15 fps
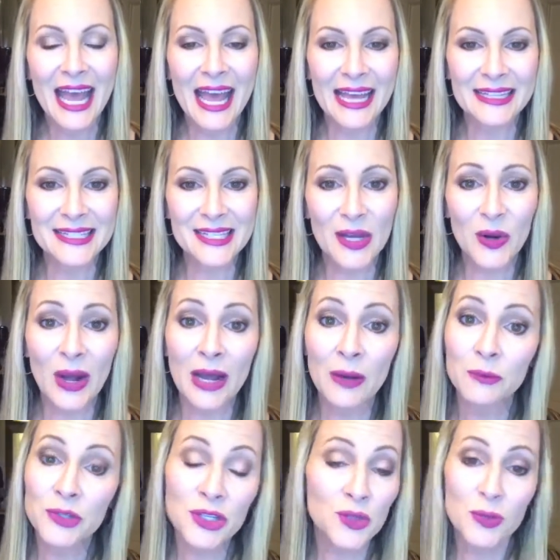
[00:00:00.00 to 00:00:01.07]
And so
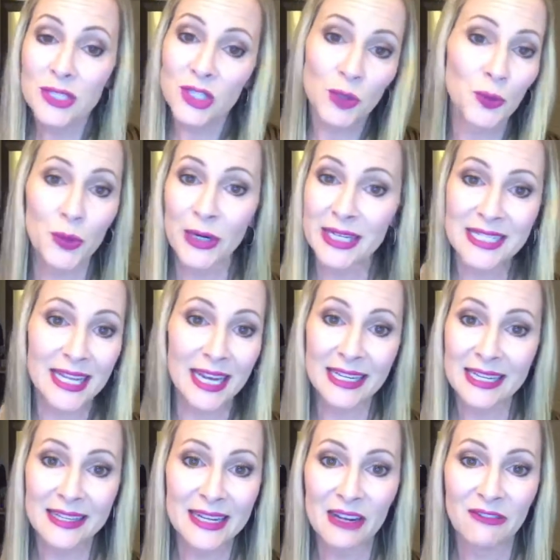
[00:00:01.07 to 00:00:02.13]
I'm just was super
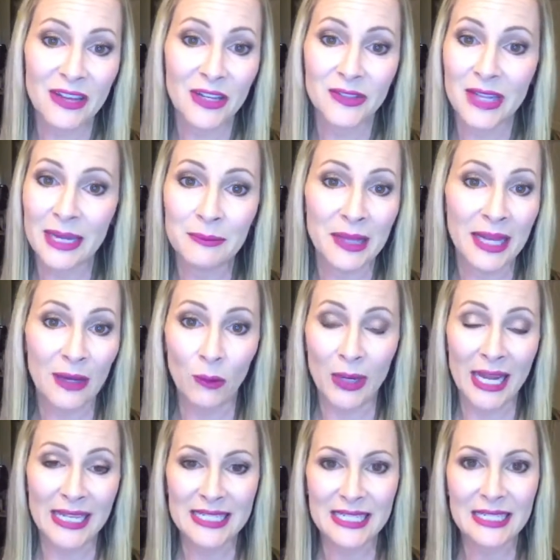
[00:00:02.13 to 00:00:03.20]
excited that I found LimeLight when
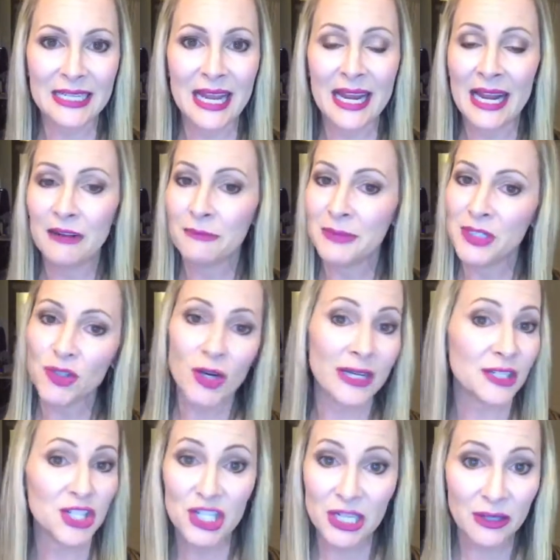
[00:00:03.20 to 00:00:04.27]
I did, and I've been trying
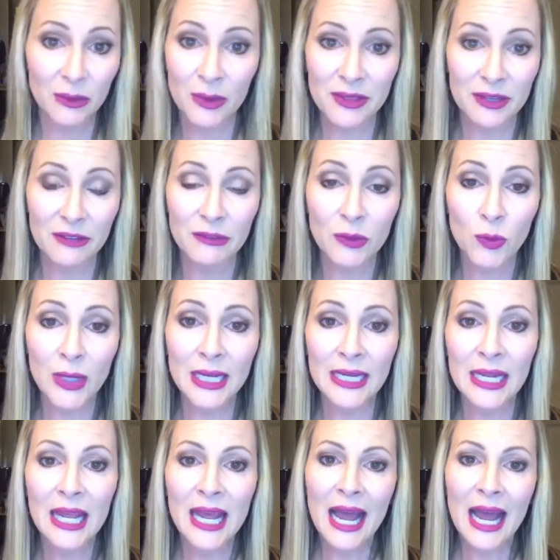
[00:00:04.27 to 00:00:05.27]
to share it with everyone.